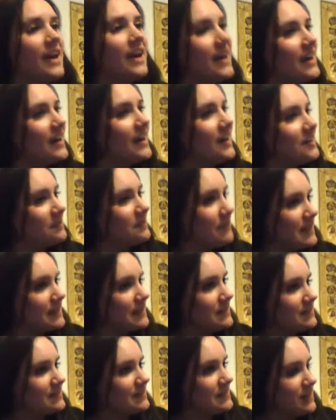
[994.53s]
um, and
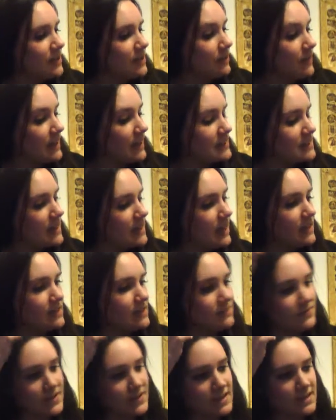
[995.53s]
you know that's kind
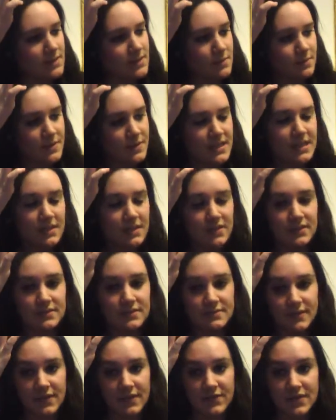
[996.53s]
of like the peak
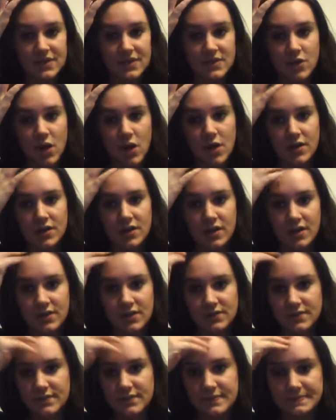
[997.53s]
and the start
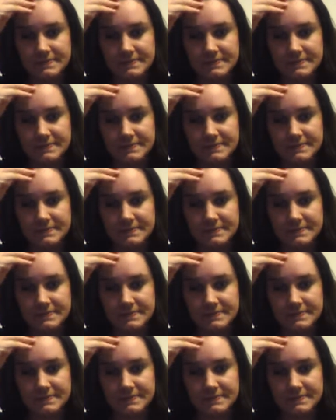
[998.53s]
of